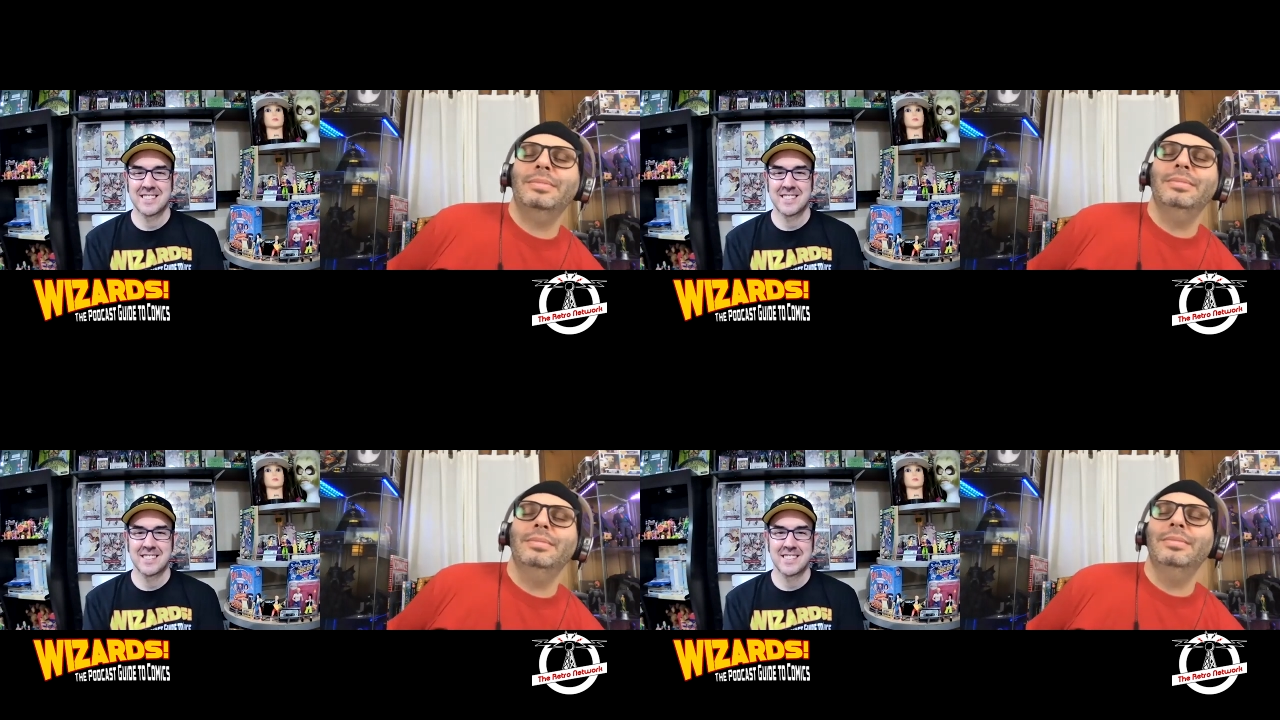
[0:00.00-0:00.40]

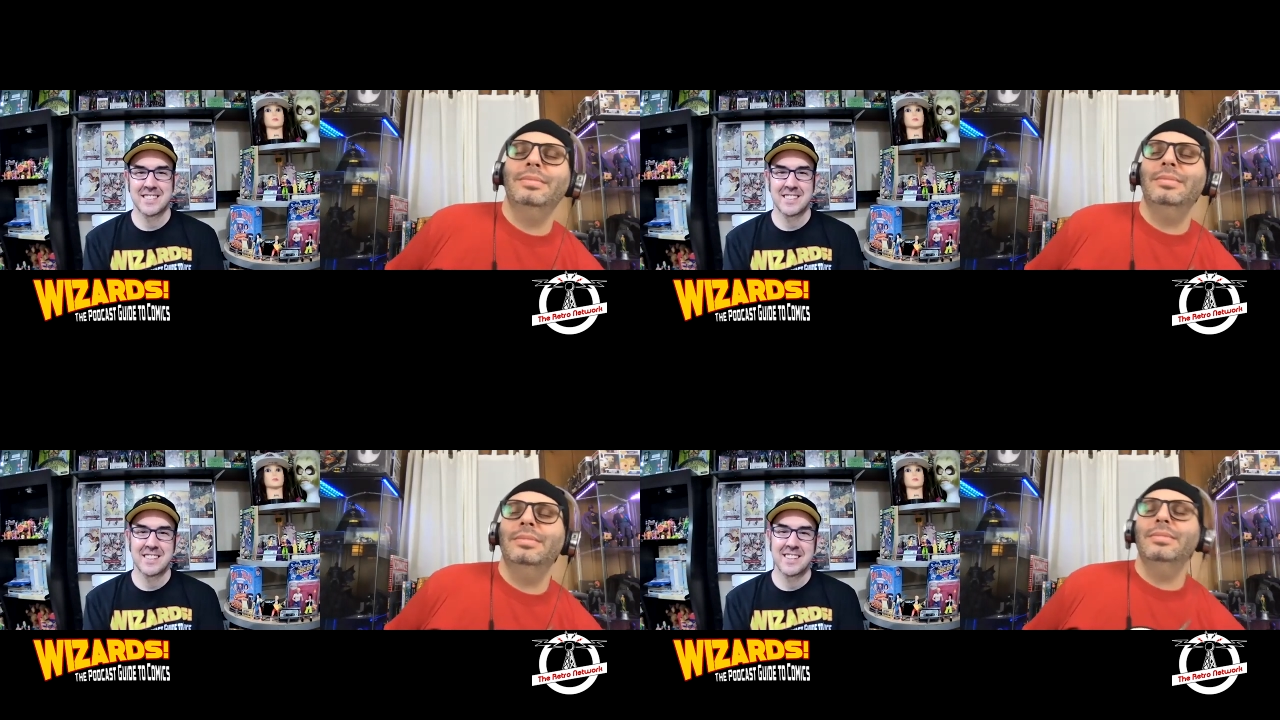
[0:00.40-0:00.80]

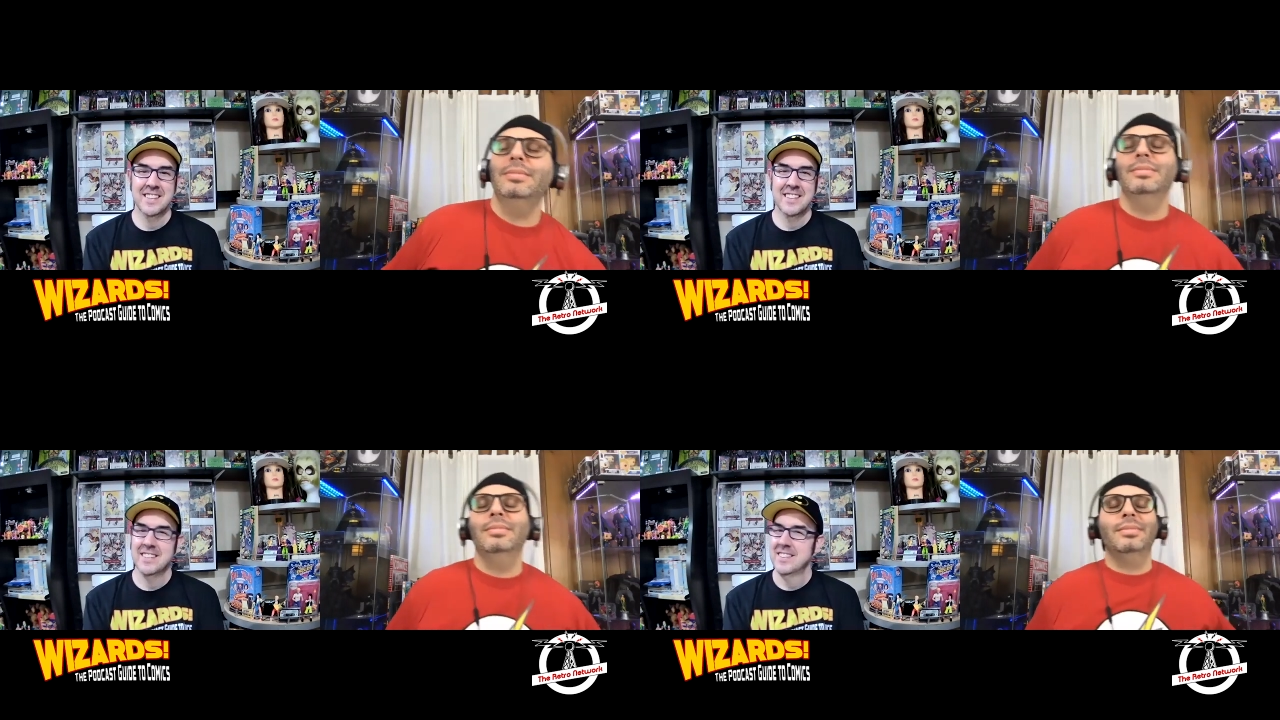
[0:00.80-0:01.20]

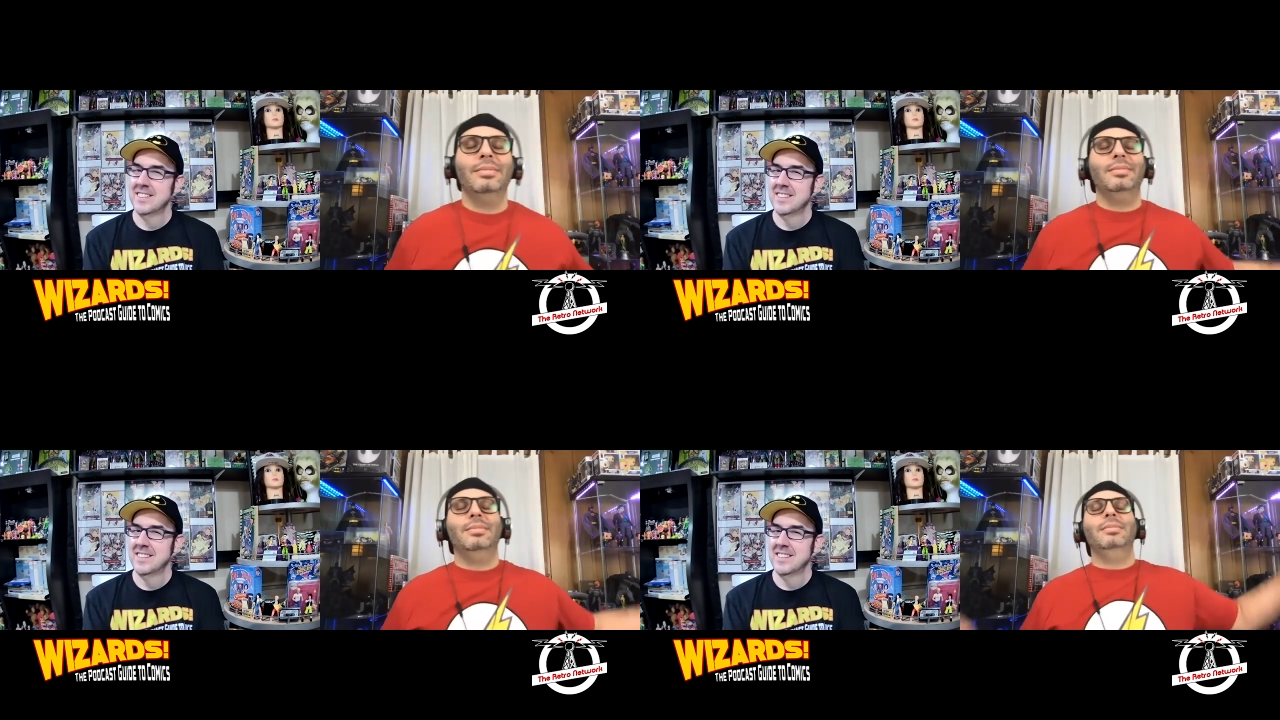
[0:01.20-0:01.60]

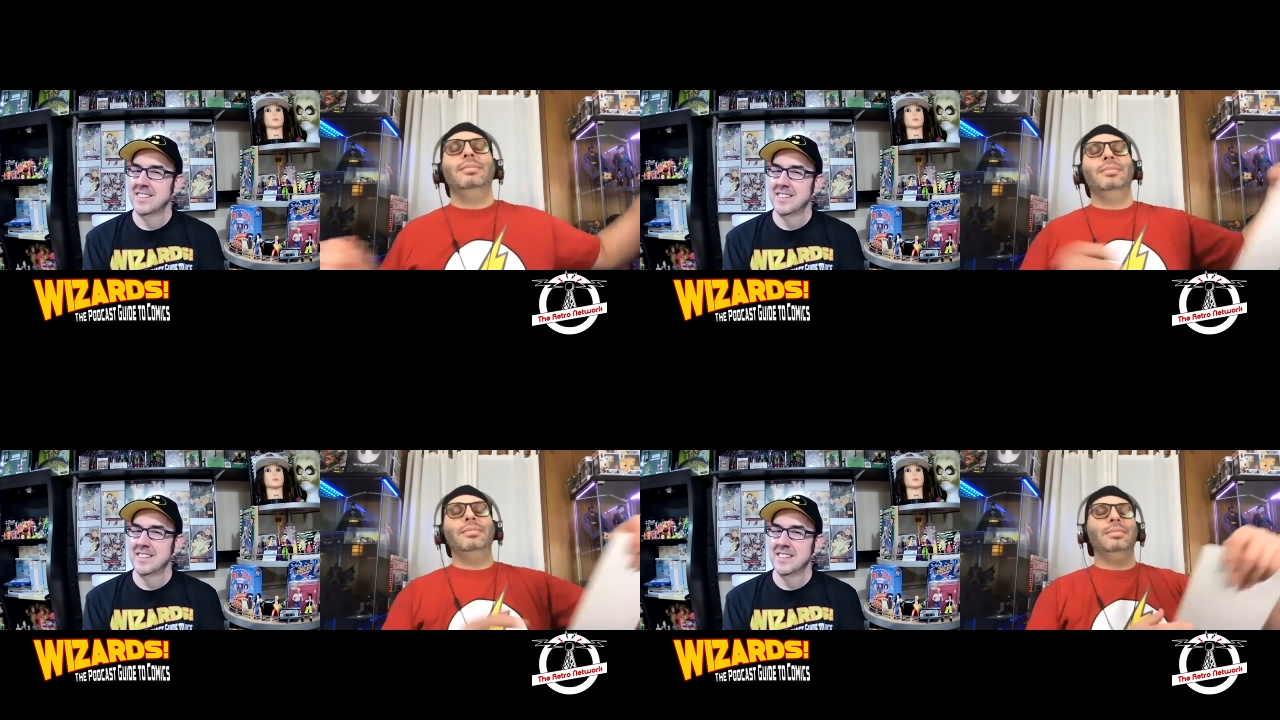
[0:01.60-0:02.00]

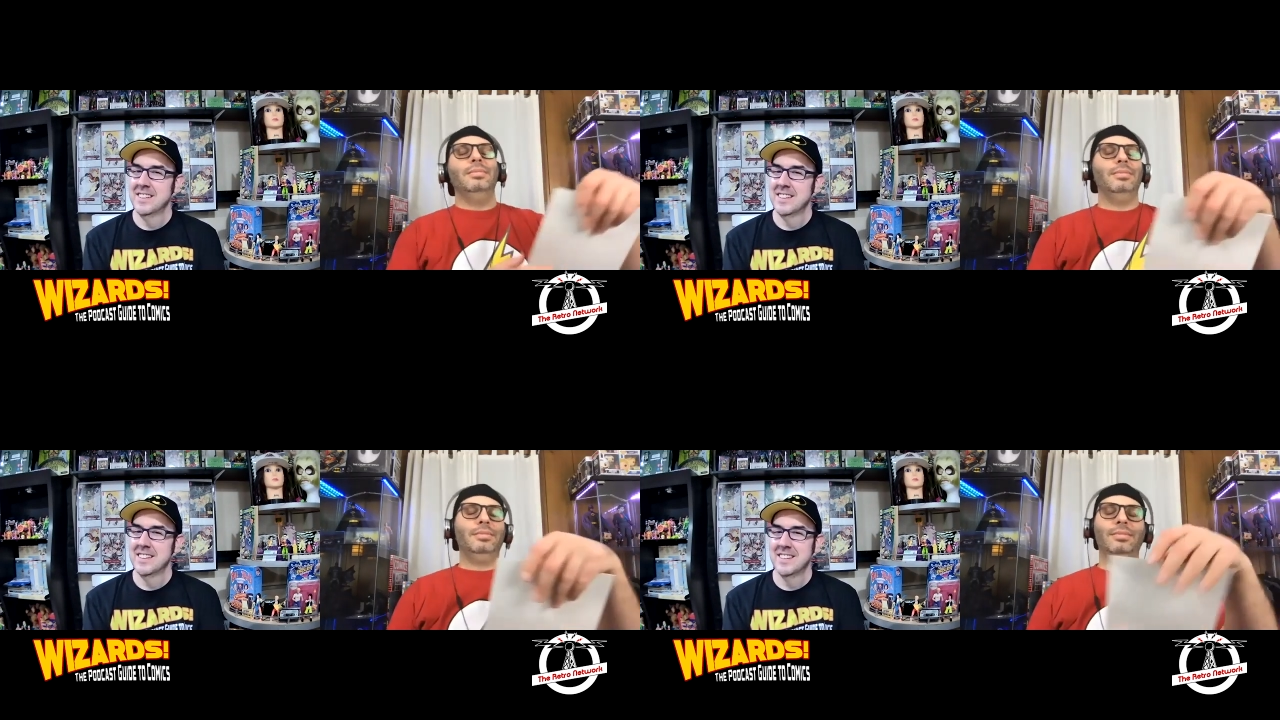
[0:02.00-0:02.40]

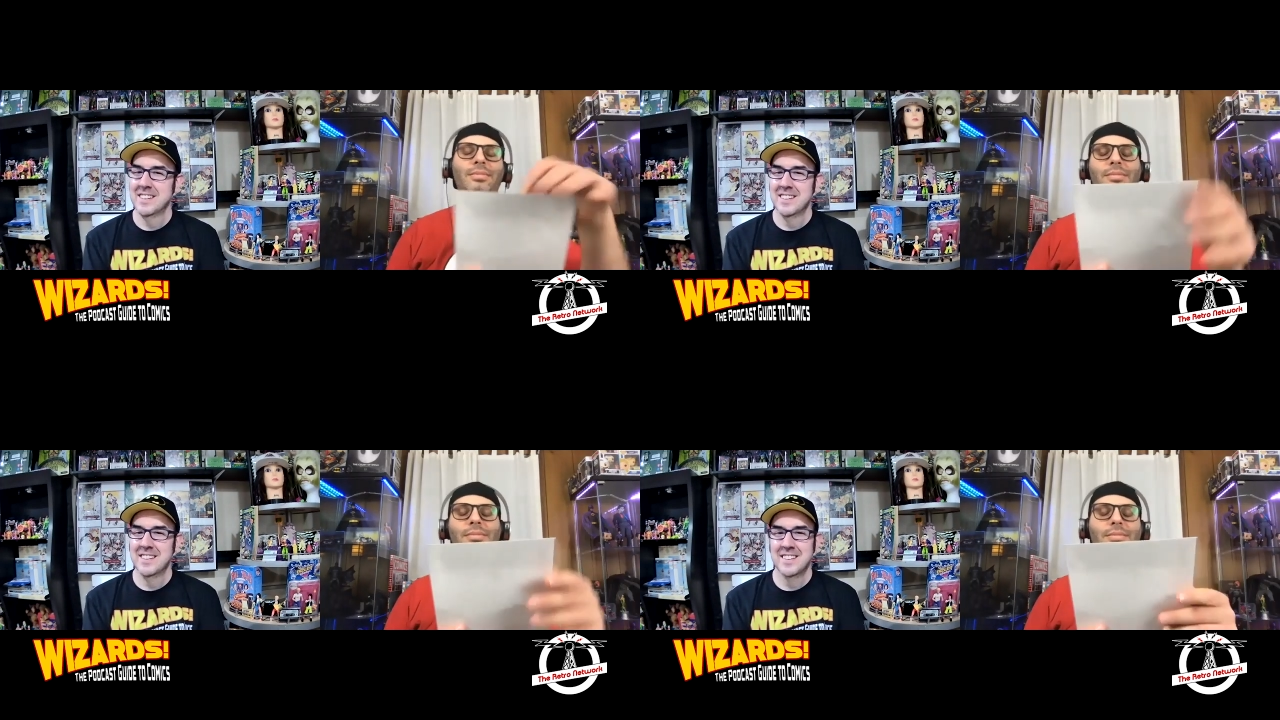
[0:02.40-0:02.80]

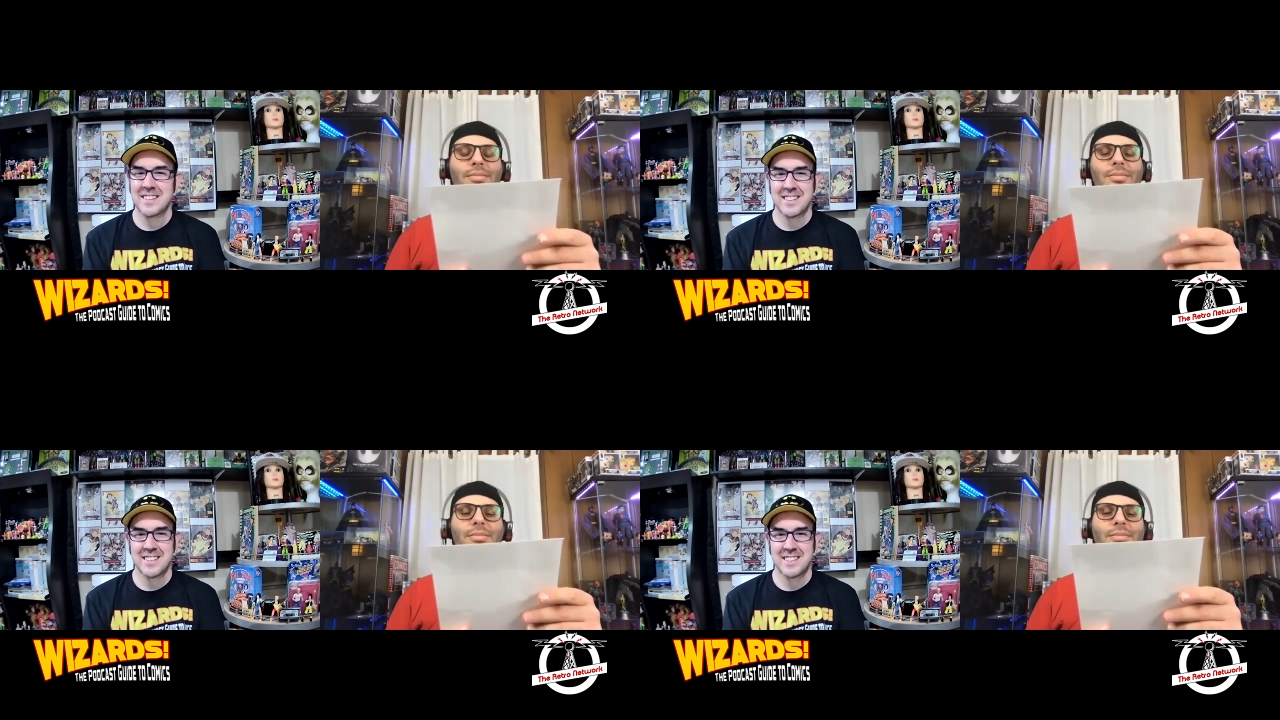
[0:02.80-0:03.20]
[no speech]